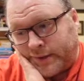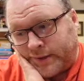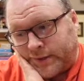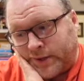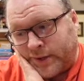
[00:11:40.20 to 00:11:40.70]

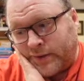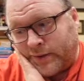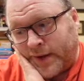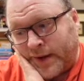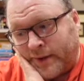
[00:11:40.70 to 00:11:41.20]

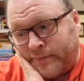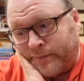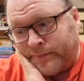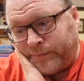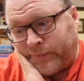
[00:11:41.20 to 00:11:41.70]
to
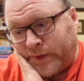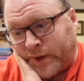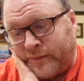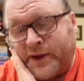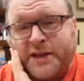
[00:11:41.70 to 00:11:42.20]

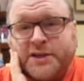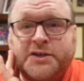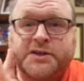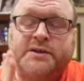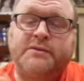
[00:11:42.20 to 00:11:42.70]

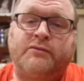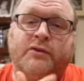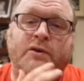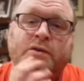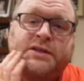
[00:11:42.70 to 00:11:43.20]
avenge
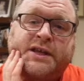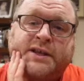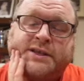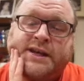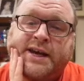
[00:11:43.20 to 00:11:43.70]
wrongs
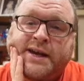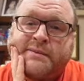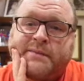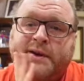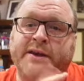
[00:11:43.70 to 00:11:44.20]
done to
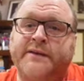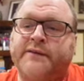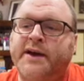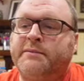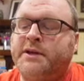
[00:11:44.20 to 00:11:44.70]
him and the
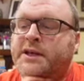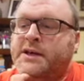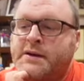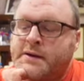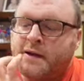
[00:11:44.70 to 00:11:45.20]

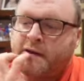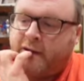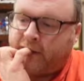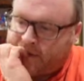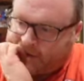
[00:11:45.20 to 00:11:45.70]
family.
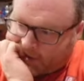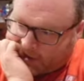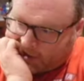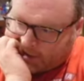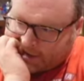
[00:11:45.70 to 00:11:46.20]

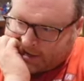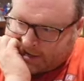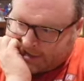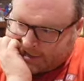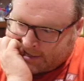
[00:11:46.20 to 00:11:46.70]

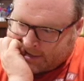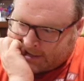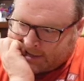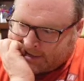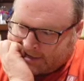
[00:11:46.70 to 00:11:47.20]
And
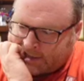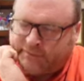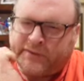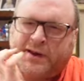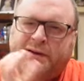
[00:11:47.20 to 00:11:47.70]
there's
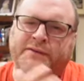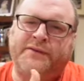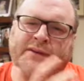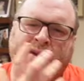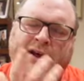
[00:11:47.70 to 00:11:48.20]
something of
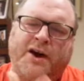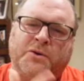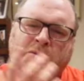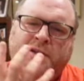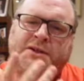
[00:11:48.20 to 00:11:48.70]
the
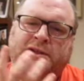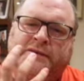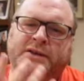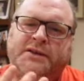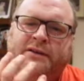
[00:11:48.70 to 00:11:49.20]
coldness of
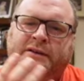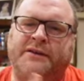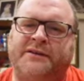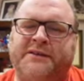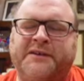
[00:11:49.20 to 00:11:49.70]

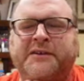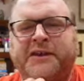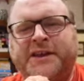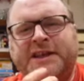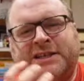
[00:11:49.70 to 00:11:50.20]

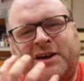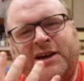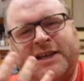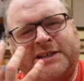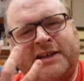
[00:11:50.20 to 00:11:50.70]
in his
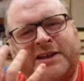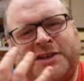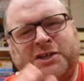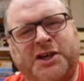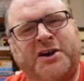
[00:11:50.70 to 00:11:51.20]
eyes, like a
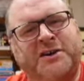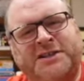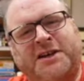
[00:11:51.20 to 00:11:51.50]
shark's